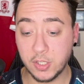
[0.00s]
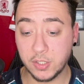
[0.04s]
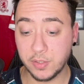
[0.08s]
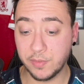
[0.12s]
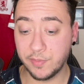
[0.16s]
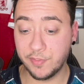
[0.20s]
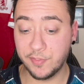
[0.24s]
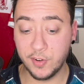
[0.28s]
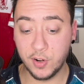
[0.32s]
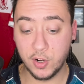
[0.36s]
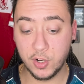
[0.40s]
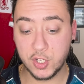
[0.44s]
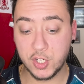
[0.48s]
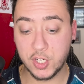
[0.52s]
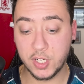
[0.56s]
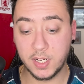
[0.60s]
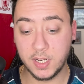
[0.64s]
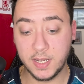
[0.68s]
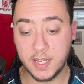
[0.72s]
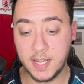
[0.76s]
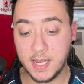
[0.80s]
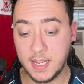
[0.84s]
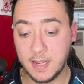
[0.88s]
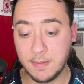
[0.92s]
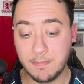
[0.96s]

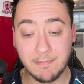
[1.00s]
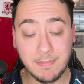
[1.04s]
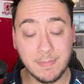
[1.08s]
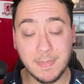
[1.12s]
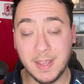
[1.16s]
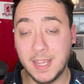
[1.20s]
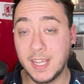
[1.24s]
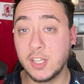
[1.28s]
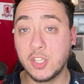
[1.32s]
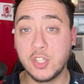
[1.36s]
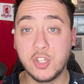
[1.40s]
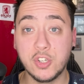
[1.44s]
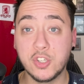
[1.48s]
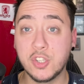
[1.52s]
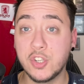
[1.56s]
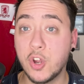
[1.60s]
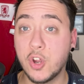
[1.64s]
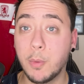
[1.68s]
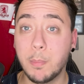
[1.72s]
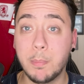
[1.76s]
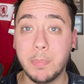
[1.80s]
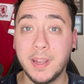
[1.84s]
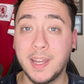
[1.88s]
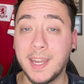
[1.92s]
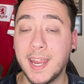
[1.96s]
unfortunately he's just
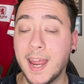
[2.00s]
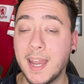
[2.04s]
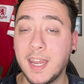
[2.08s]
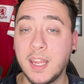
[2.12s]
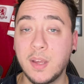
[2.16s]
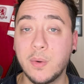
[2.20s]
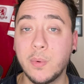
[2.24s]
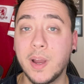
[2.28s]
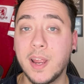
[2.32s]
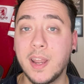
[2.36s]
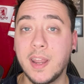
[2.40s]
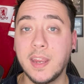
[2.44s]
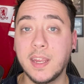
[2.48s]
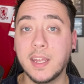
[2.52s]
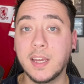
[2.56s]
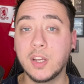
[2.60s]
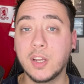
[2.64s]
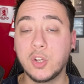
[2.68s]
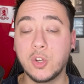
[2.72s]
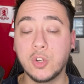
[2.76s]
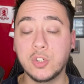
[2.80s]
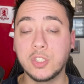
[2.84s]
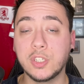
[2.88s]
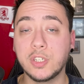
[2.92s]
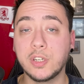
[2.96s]
not been anywhere near
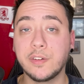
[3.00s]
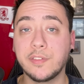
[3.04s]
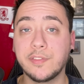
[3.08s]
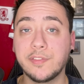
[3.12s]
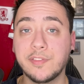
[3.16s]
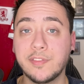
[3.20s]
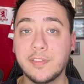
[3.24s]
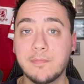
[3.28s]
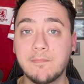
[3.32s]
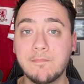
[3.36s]
good enough.